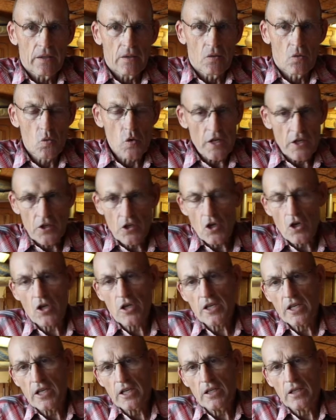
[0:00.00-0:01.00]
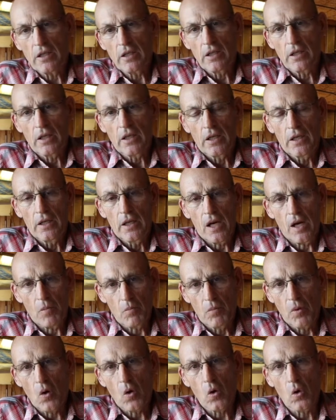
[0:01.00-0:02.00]
returning a
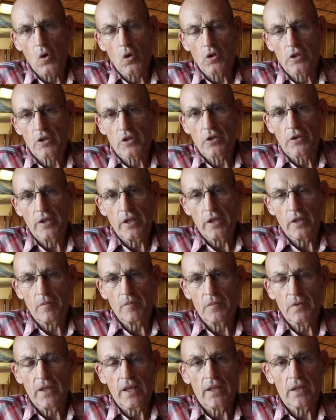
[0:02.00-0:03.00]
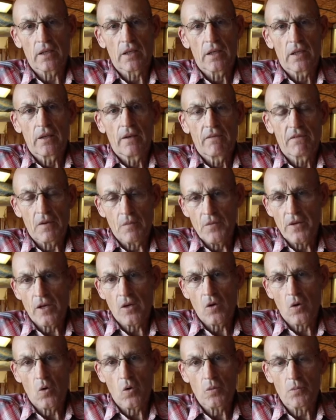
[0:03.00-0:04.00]
bowl to them that from
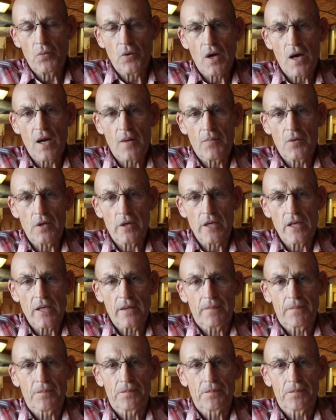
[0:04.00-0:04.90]
their own property.